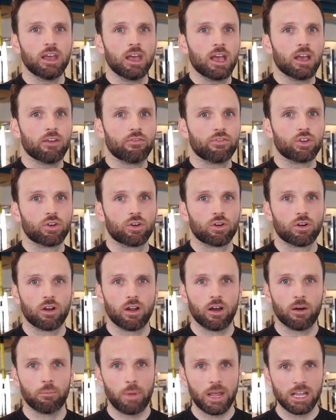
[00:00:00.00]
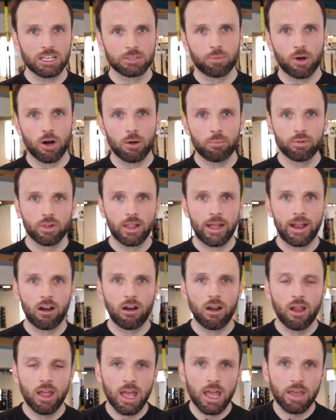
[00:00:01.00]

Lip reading: if you're a baseball player.